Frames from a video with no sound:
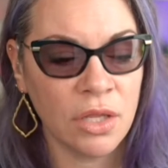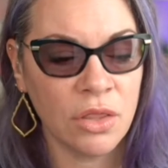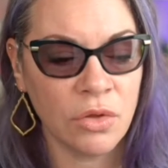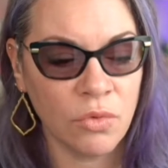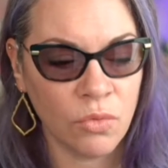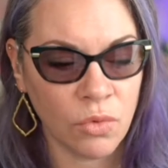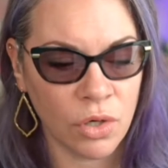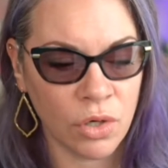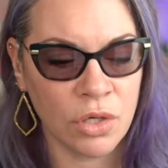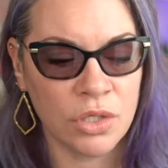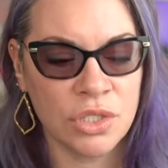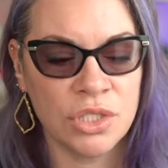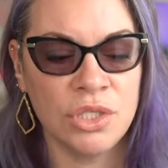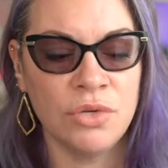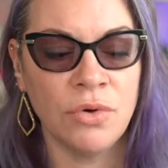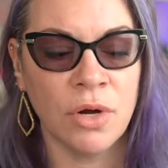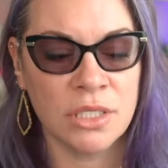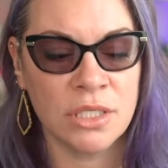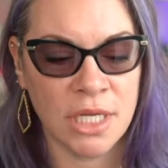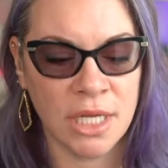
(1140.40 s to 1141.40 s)
the words
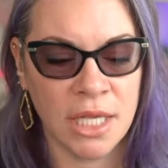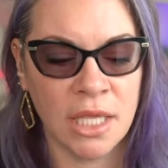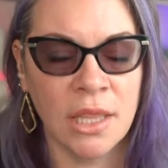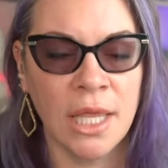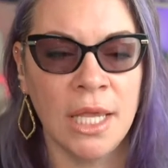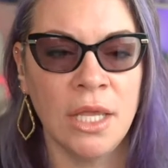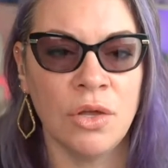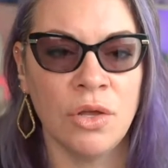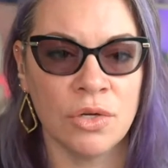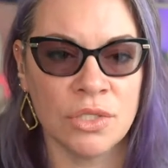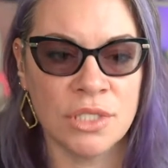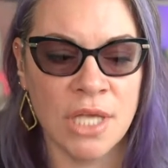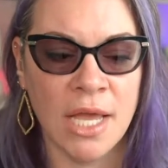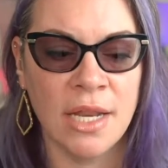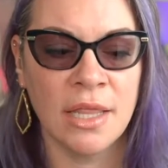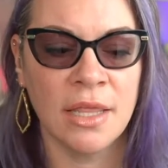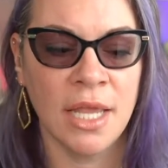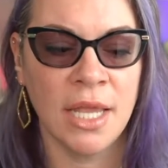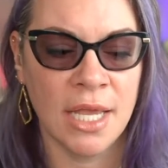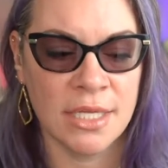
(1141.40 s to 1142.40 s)
to articulate your
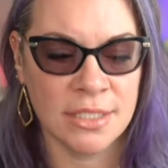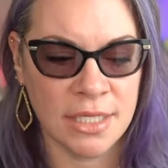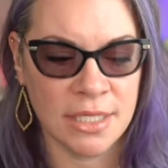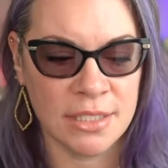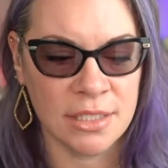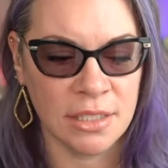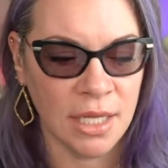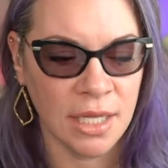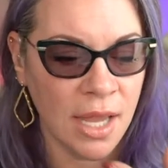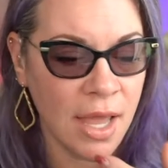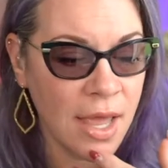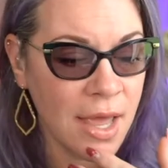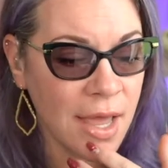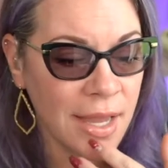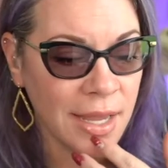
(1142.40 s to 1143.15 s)
side of the case easily.